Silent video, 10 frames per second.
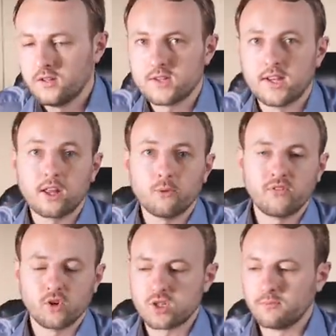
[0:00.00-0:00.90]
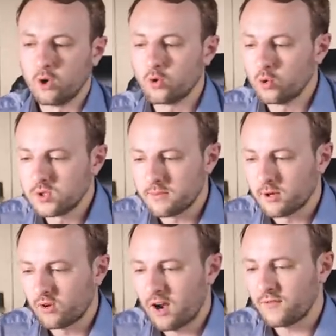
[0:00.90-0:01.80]
So now that we've got some local
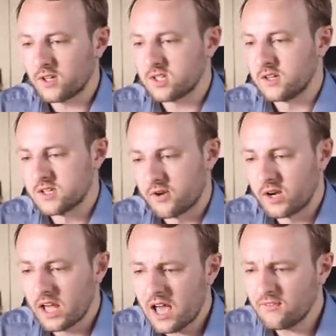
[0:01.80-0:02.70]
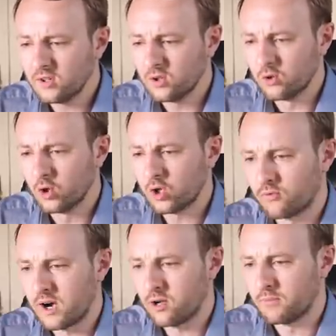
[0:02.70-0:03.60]
demographics in this area, and I have a little
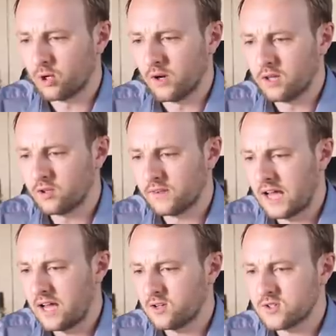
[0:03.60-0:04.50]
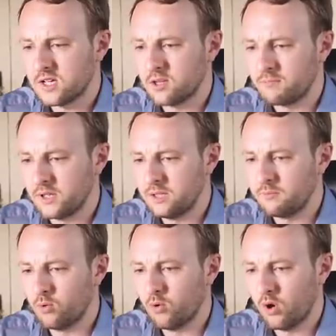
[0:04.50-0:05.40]
around, by the way, look at the housing,
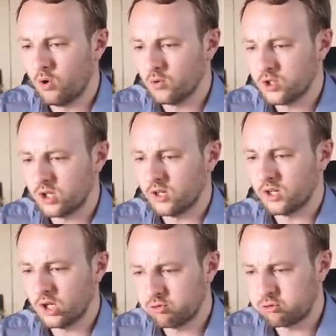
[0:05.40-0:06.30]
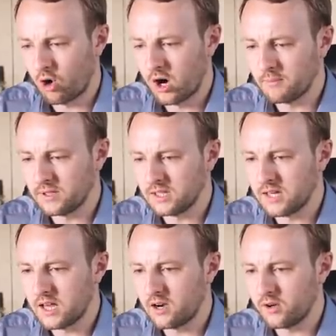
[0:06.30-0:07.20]
people, culture, crime in
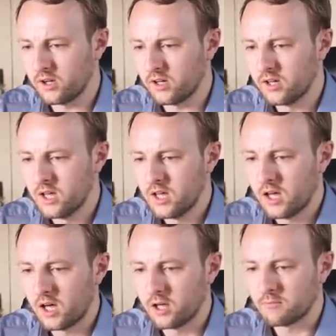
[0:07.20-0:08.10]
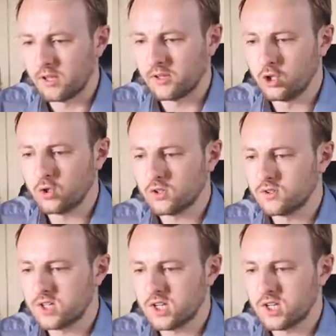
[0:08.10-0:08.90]
the area, and you can